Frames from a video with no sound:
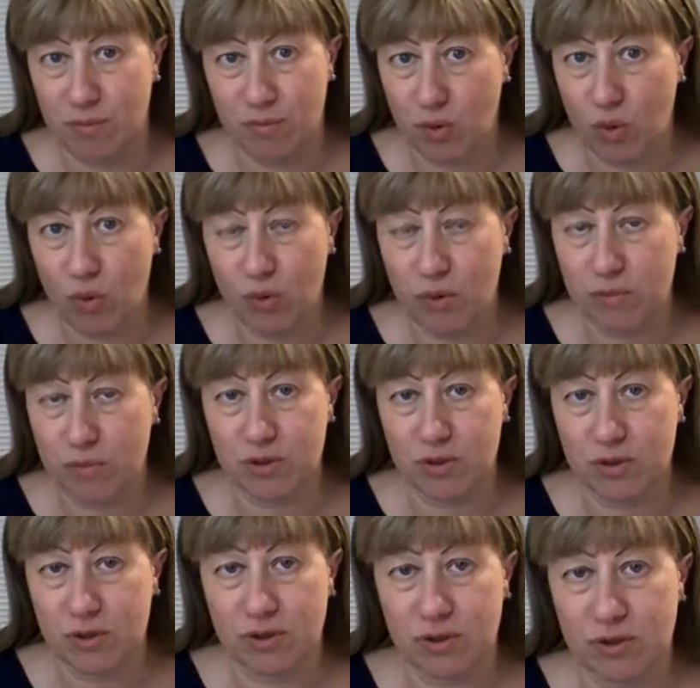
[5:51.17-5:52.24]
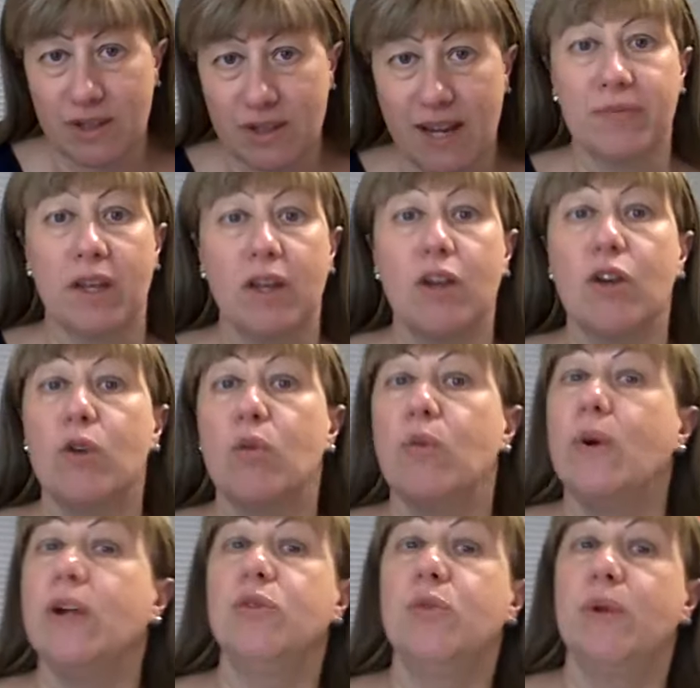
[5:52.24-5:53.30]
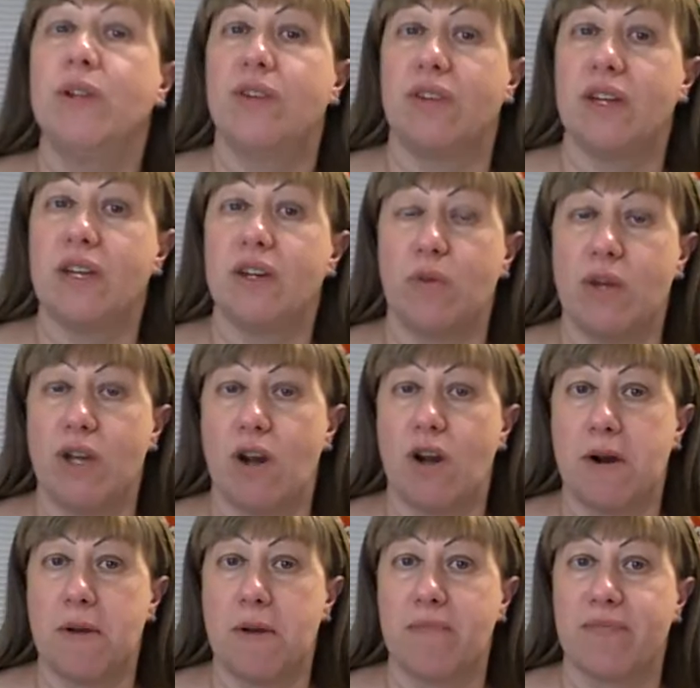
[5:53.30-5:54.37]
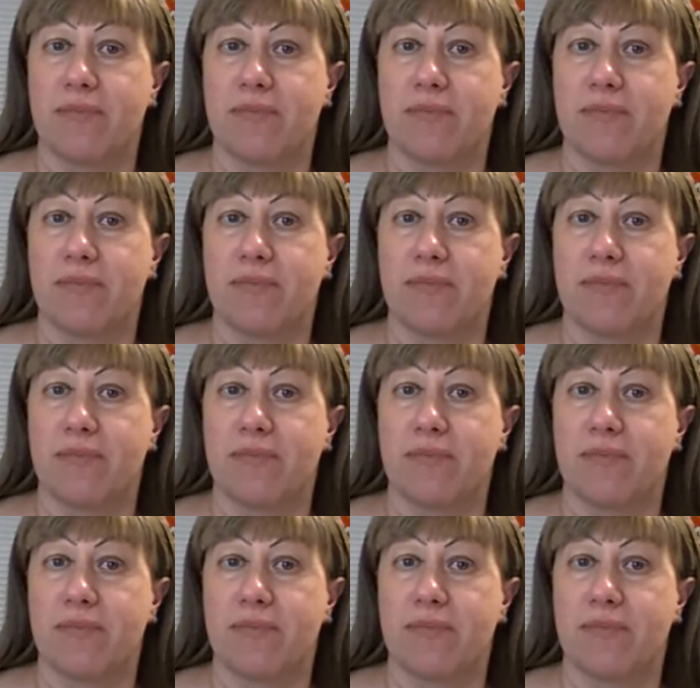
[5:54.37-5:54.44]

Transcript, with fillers: program today where do we think we are?